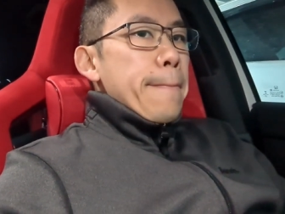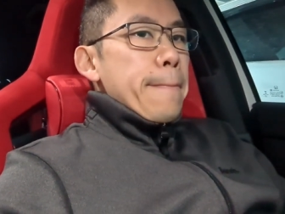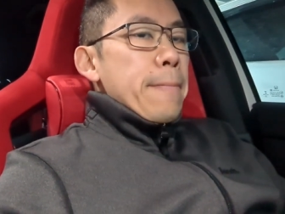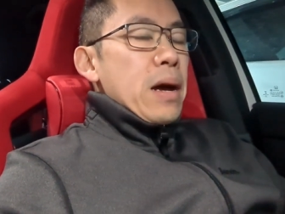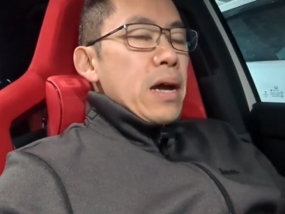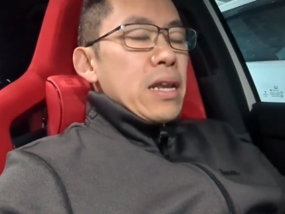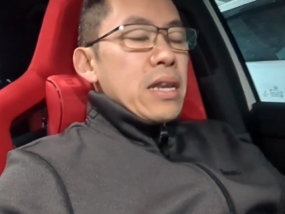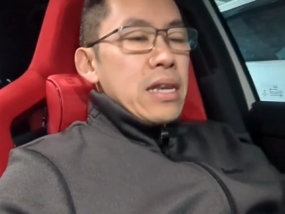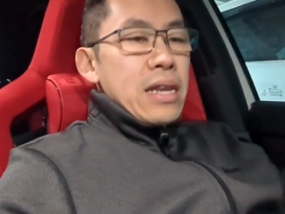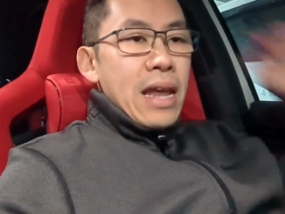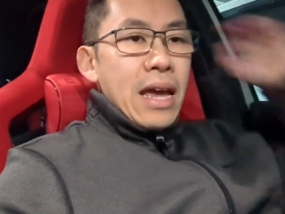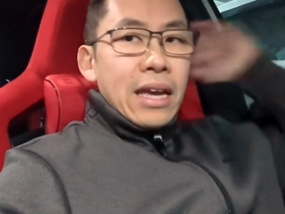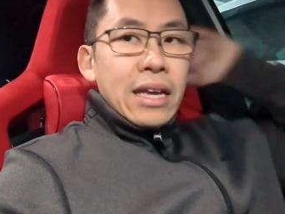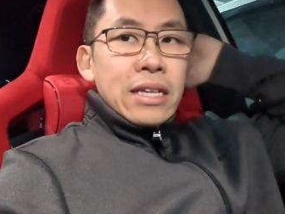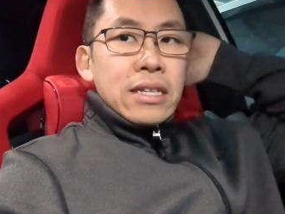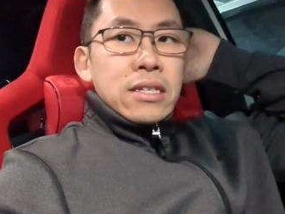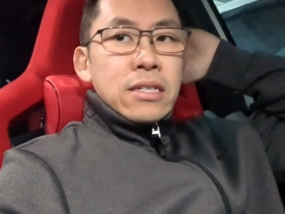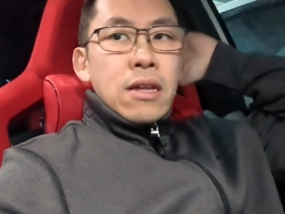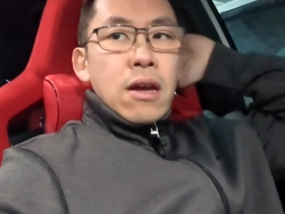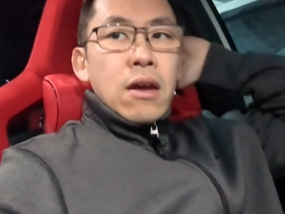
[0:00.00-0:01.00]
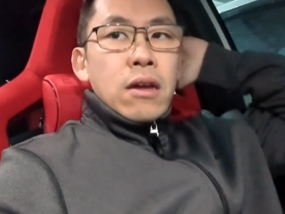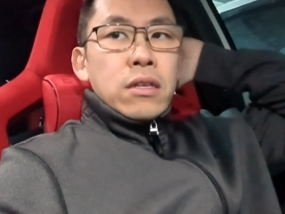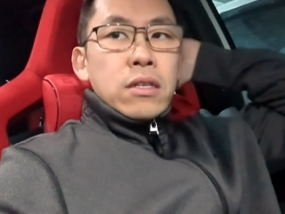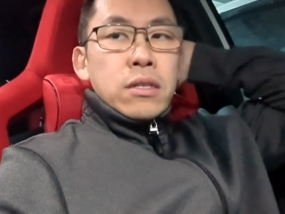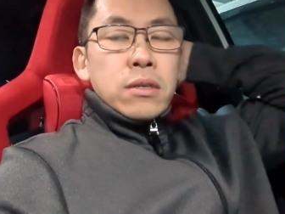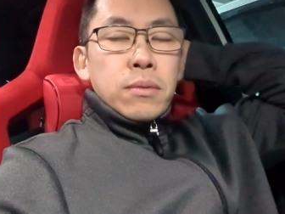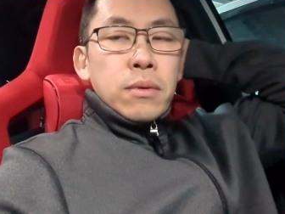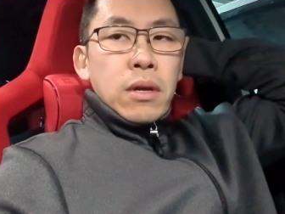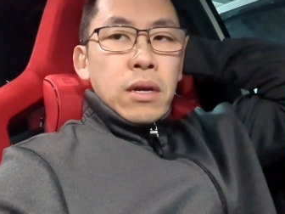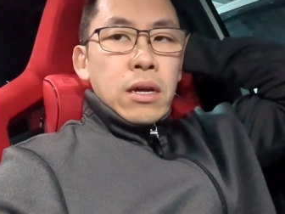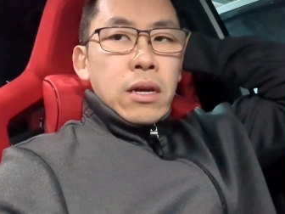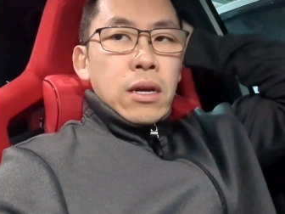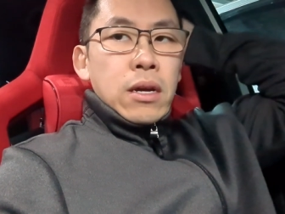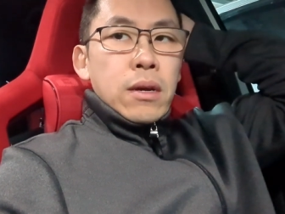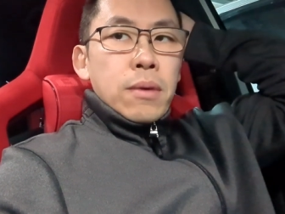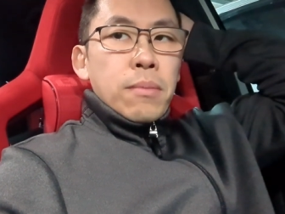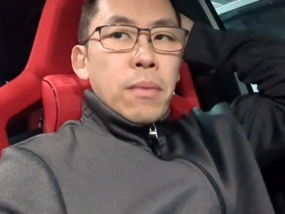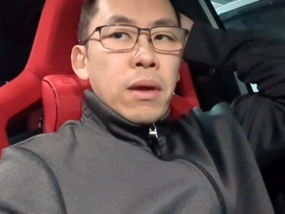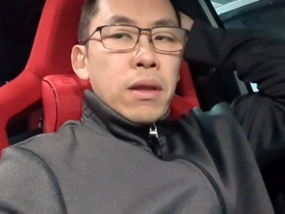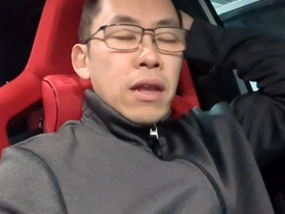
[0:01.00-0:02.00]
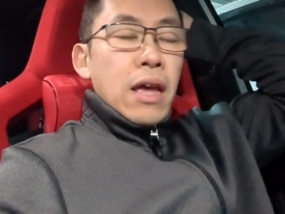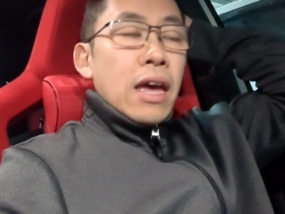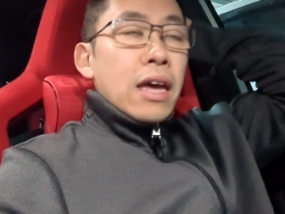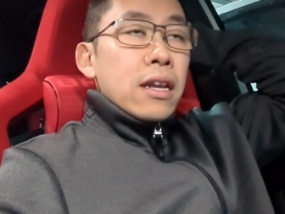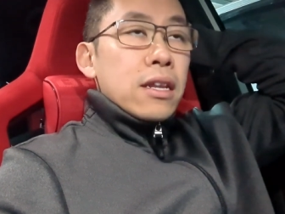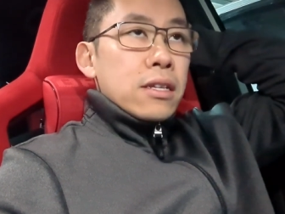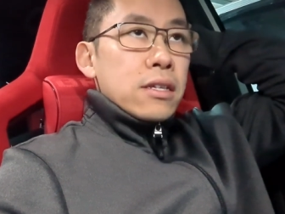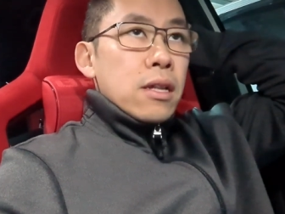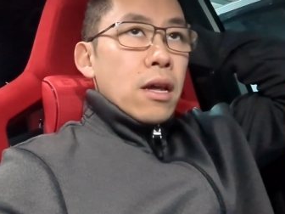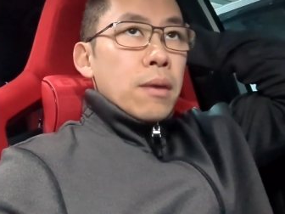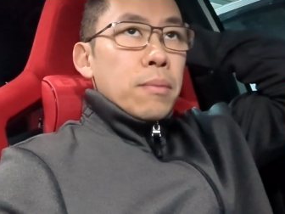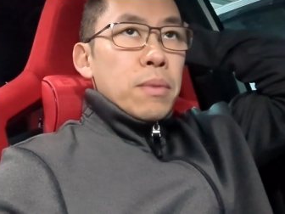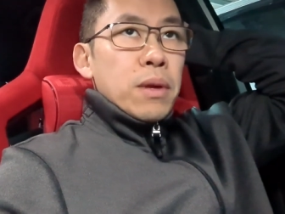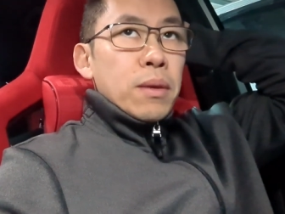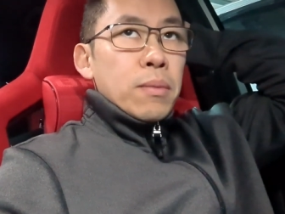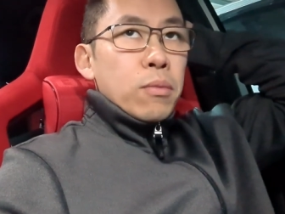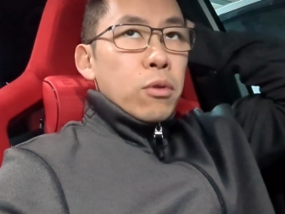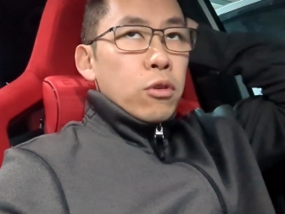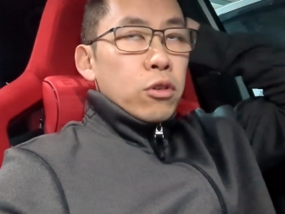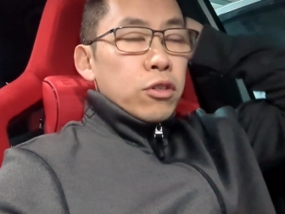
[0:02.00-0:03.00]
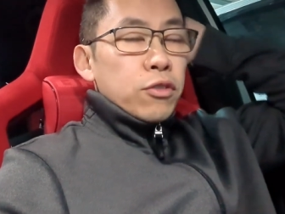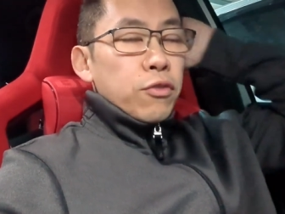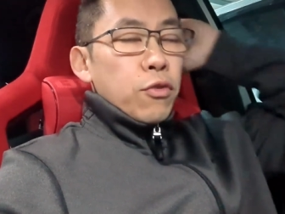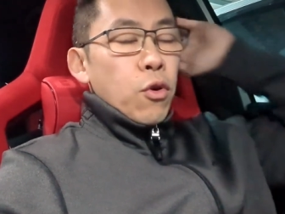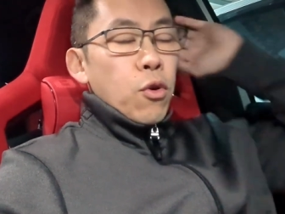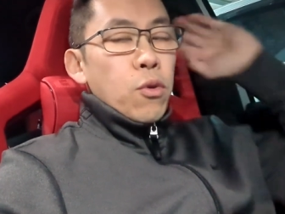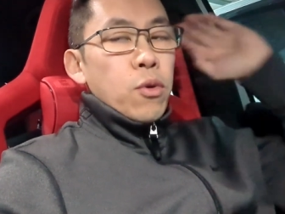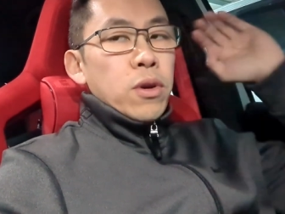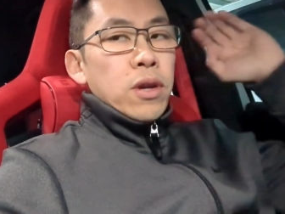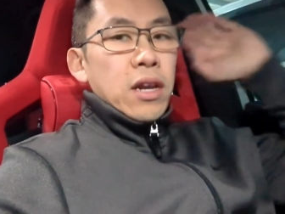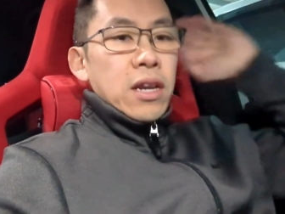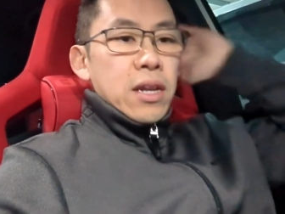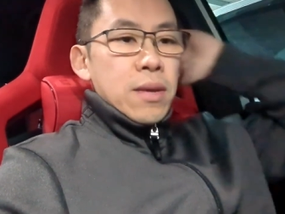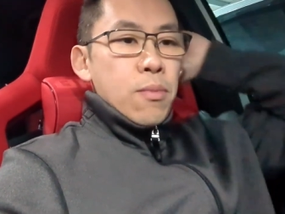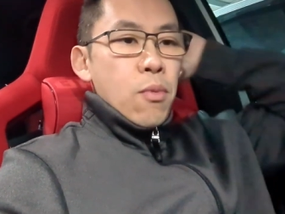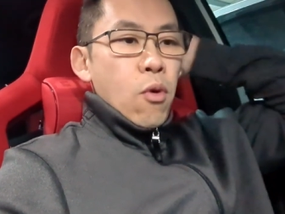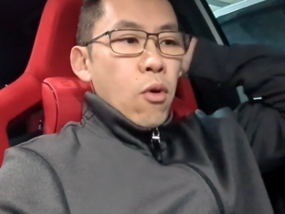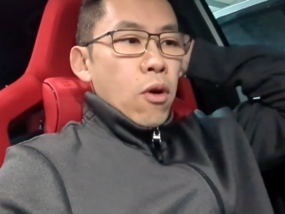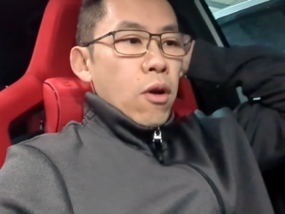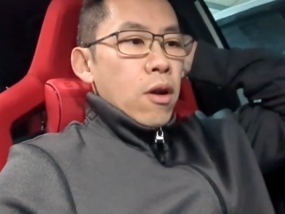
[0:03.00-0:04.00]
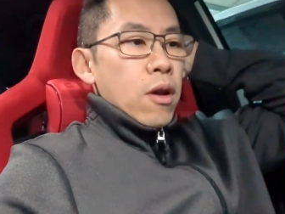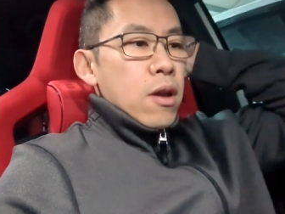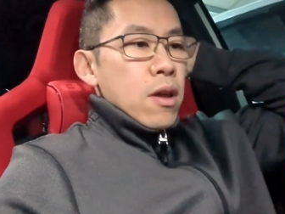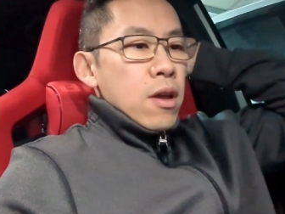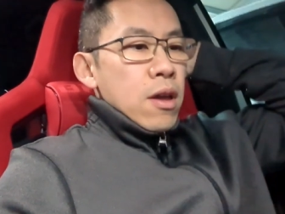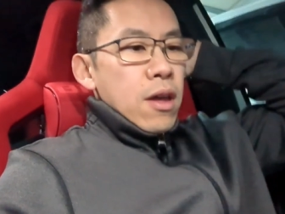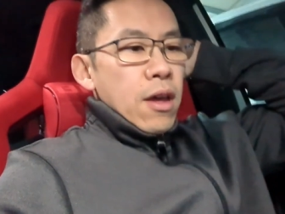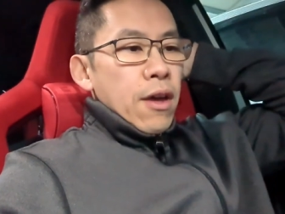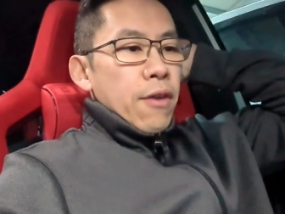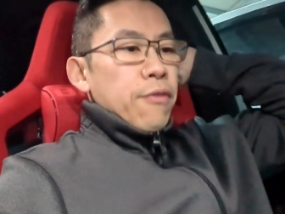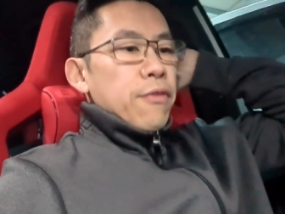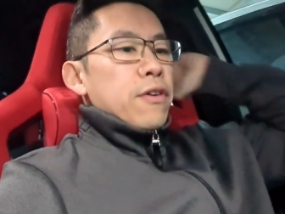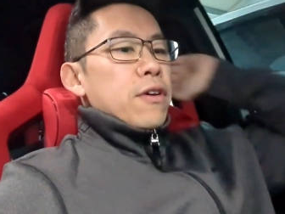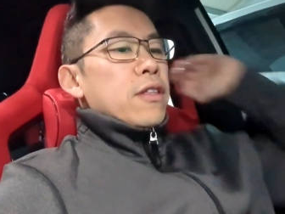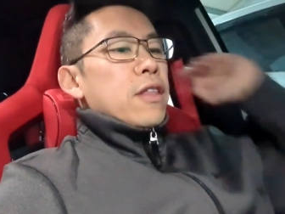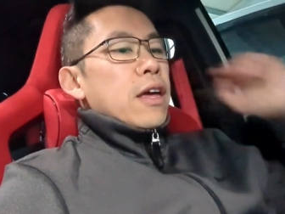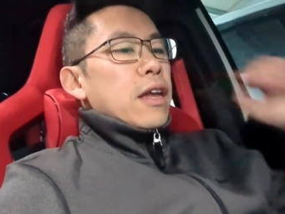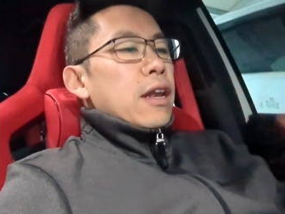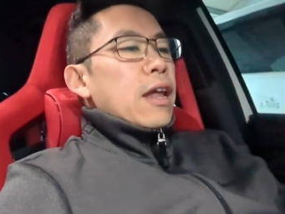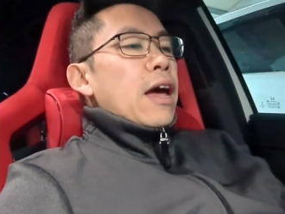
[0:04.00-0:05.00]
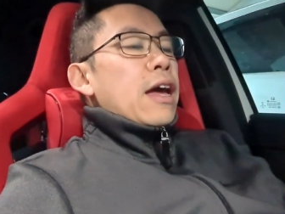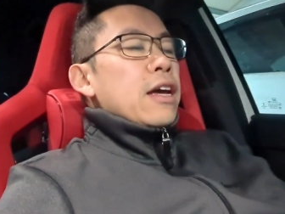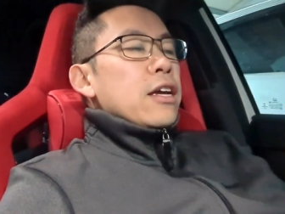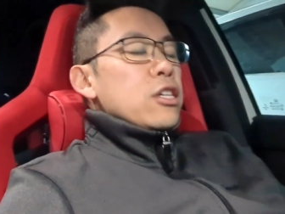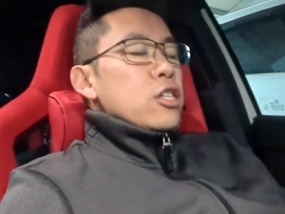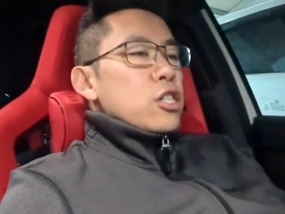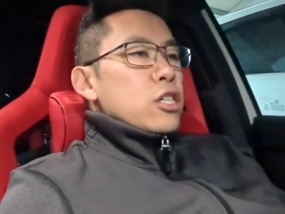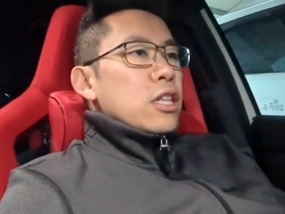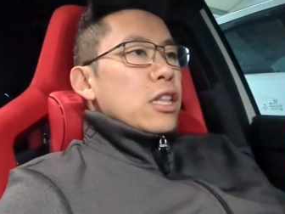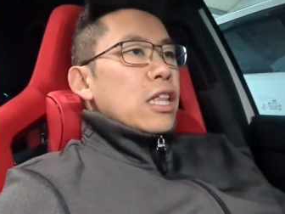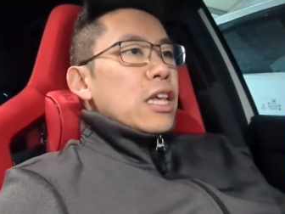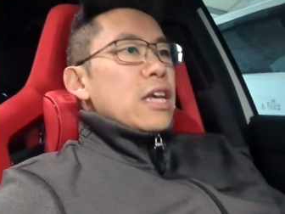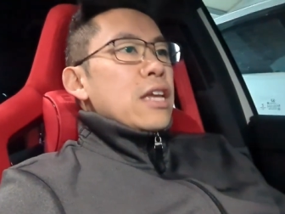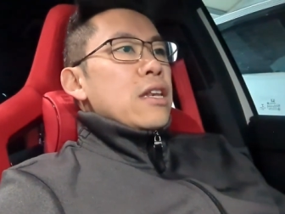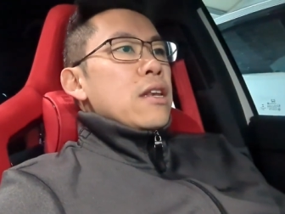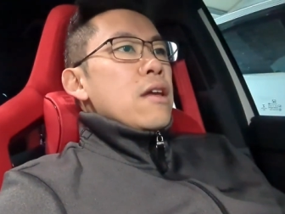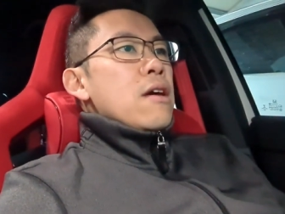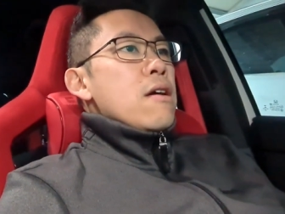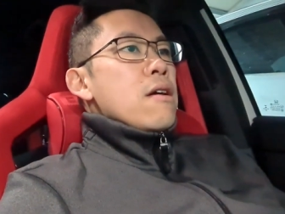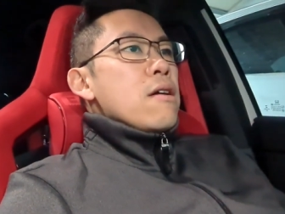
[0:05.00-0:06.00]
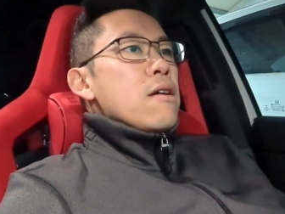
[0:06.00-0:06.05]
my neck is not, uh, my head is not being pushed forward anymore. I feel that I can just lean